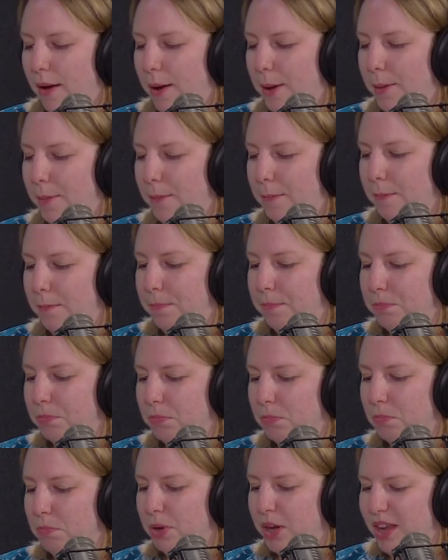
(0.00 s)
Um,
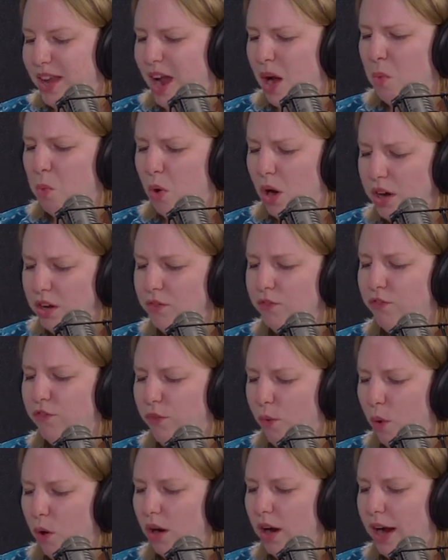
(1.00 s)
but yeah, one in
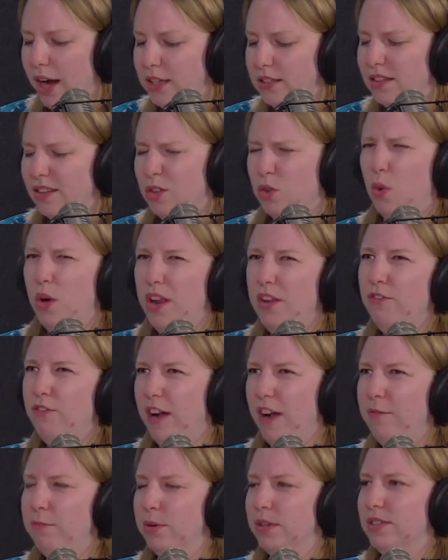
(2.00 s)
four high the
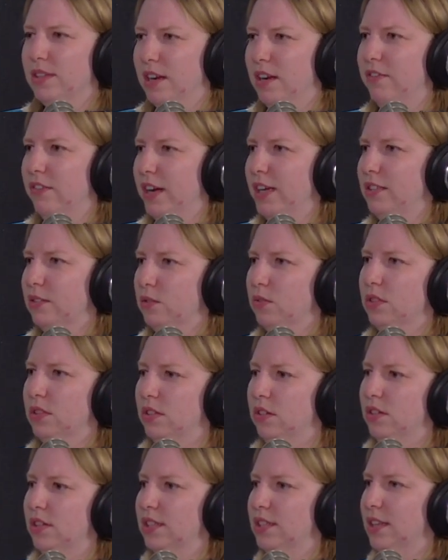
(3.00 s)
25% of high school
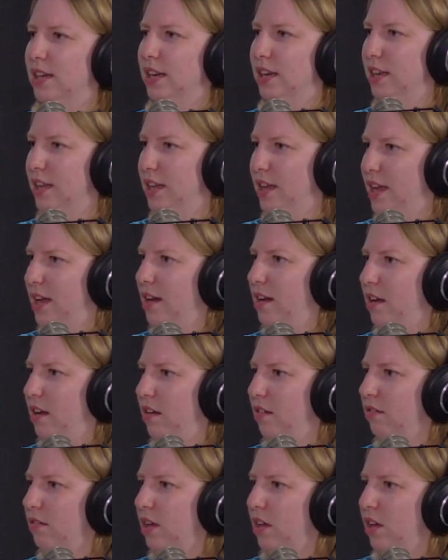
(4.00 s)
students in right.
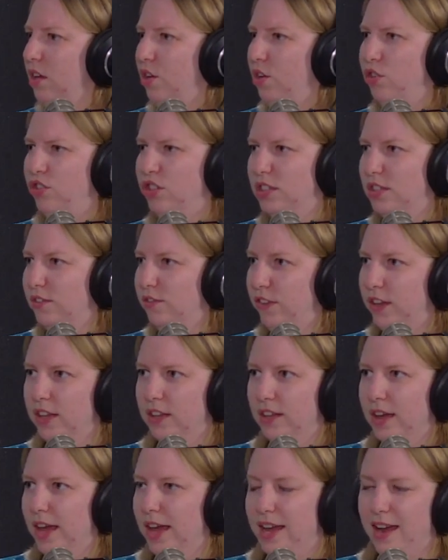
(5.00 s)
Indiana right. who just
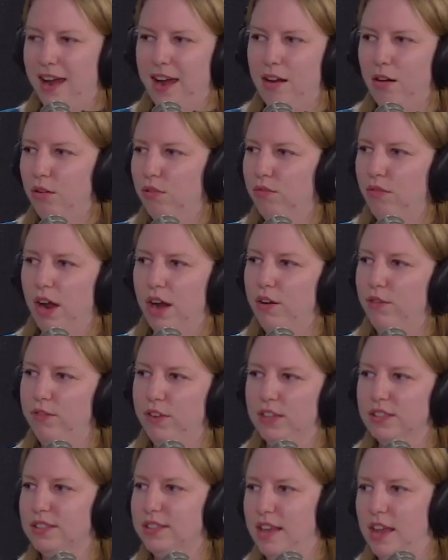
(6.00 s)
feel like I don't I don't
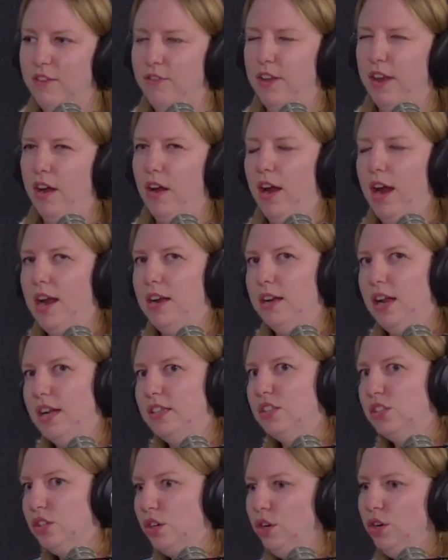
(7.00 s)
feel safe here. And
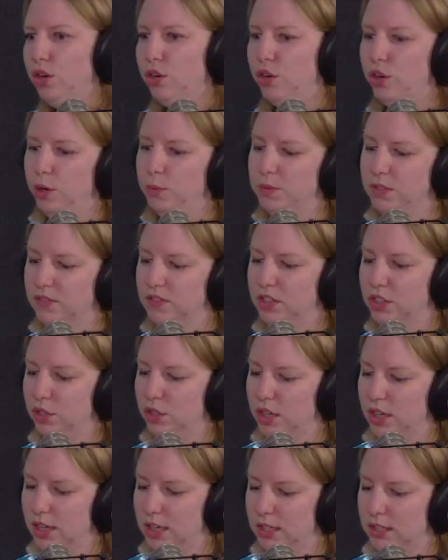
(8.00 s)
and certain groups of
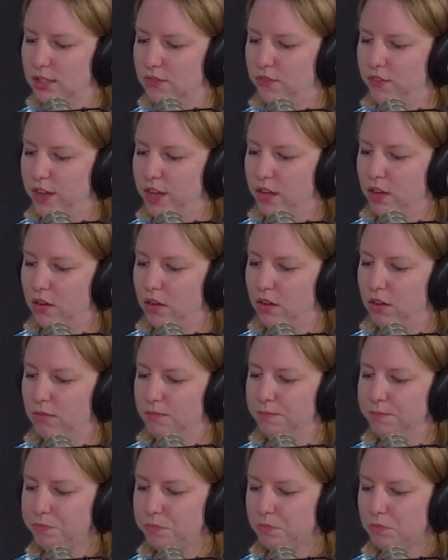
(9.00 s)
students
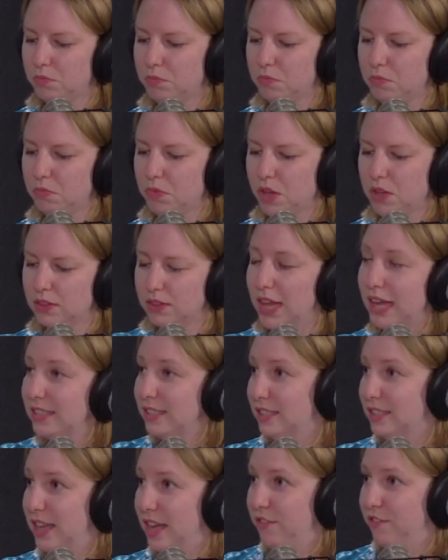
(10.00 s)
feel
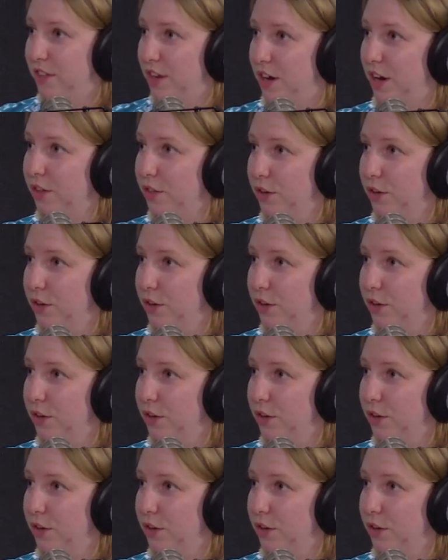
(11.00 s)
less safe than